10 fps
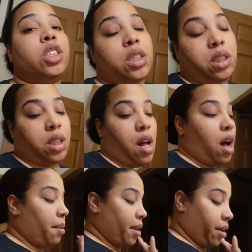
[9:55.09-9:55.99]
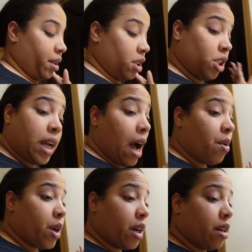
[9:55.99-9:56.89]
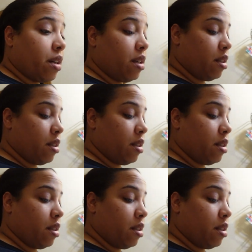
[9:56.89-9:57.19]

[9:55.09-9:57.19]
just hopped out the shower